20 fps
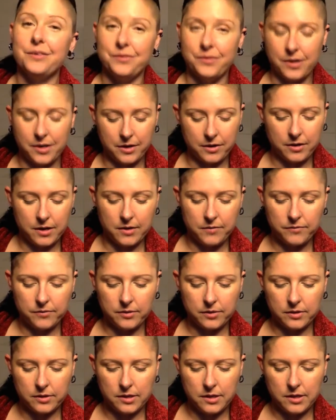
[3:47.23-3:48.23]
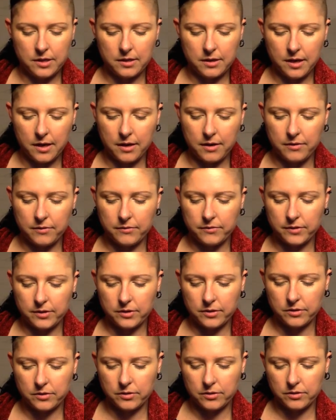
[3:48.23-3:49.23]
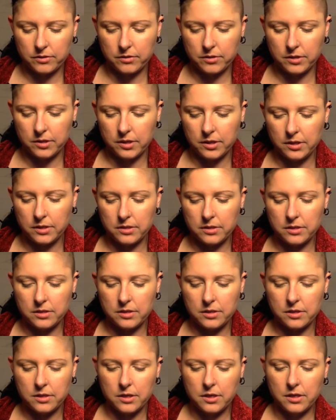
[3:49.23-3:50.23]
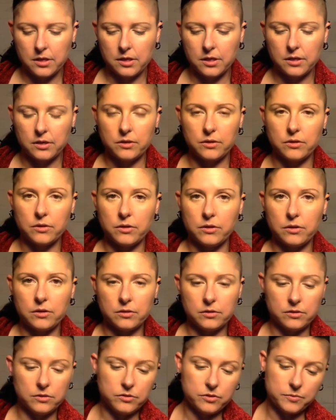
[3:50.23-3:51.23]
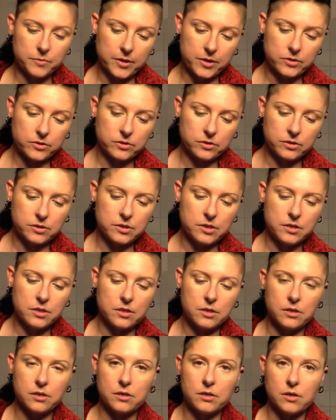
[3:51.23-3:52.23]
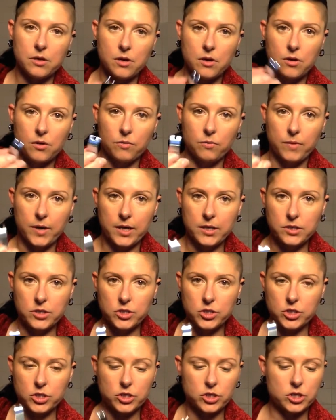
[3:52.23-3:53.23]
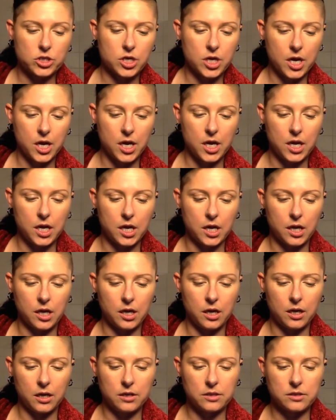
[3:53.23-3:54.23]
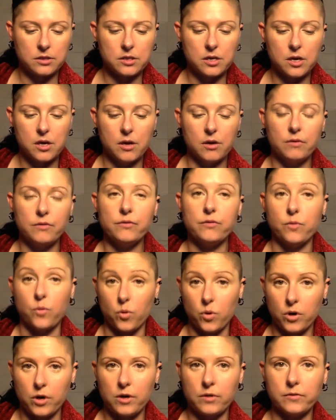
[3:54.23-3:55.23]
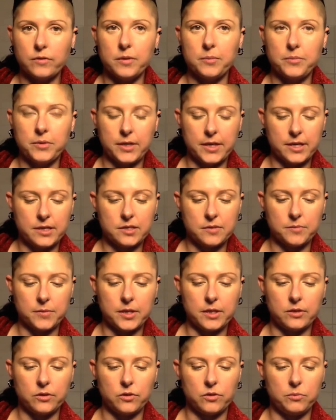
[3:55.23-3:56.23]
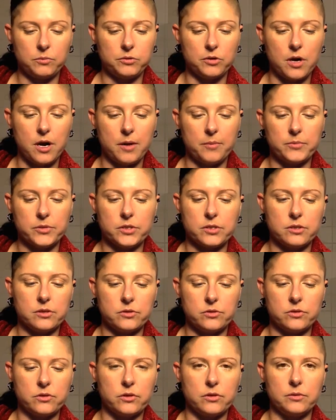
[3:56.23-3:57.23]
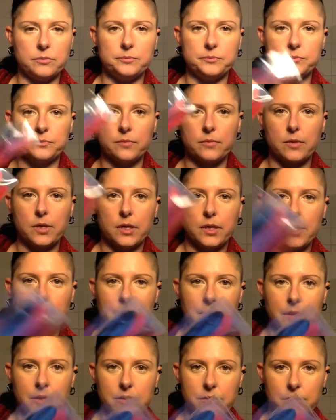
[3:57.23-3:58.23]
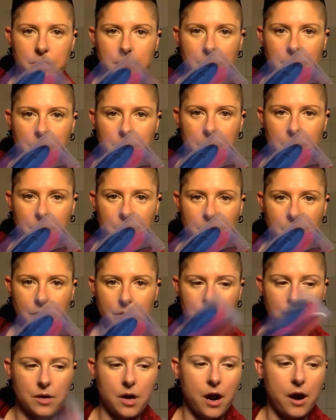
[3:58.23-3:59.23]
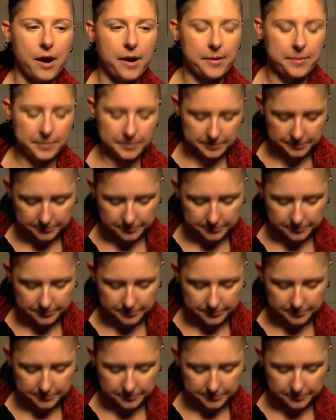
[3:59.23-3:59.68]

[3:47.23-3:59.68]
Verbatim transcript: very grateful they have included a little specialty wrench and four replacement little props. So, see, there you go. All right.